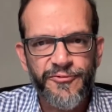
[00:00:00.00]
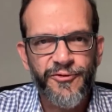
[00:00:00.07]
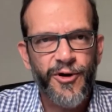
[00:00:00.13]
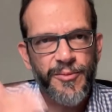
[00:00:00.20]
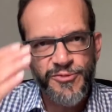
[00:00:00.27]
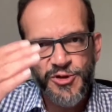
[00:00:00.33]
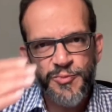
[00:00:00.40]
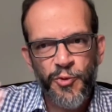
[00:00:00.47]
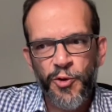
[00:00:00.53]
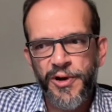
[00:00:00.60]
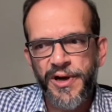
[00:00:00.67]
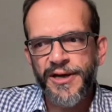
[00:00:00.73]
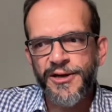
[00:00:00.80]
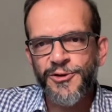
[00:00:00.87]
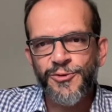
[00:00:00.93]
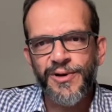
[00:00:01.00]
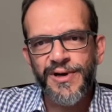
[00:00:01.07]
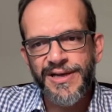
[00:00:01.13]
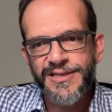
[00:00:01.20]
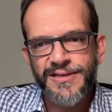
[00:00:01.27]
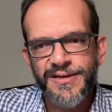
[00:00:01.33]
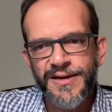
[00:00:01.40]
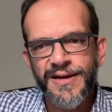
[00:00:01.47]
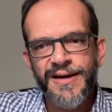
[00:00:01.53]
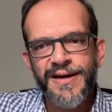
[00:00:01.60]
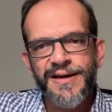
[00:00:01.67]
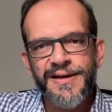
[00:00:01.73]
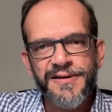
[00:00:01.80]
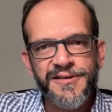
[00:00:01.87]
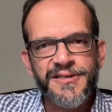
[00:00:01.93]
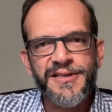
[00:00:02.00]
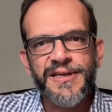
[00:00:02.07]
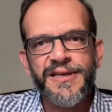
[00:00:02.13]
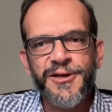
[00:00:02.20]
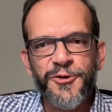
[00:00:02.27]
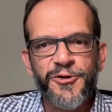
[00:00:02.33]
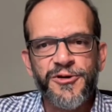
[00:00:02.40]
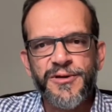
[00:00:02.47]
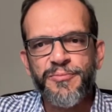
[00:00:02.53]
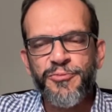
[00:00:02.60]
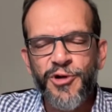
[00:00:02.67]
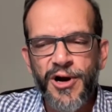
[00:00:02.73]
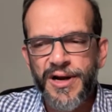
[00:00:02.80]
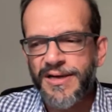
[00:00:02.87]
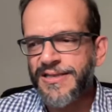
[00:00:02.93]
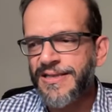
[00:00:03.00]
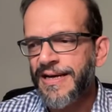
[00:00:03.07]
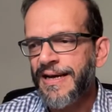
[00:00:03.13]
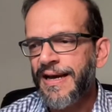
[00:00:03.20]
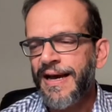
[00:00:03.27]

from smoking into lesser risky nicotine products.